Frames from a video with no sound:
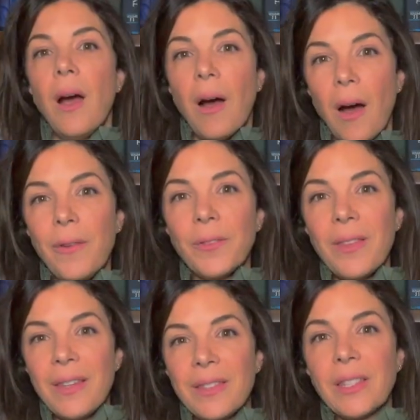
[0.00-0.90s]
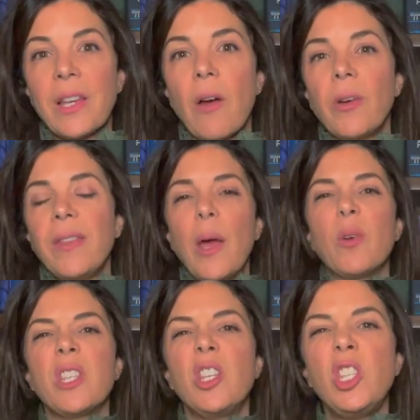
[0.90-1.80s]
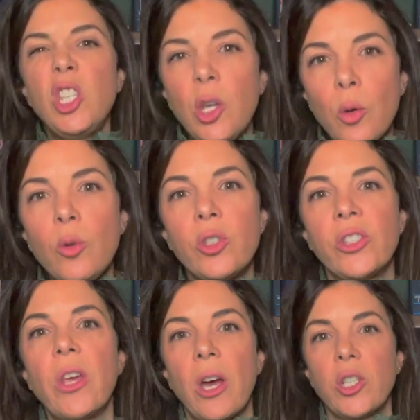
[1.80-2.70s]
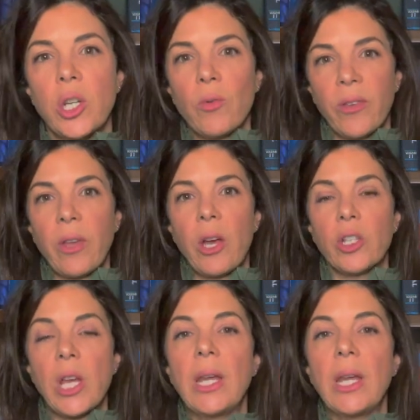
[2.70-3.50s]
After this discovery, there was a huge surge in research,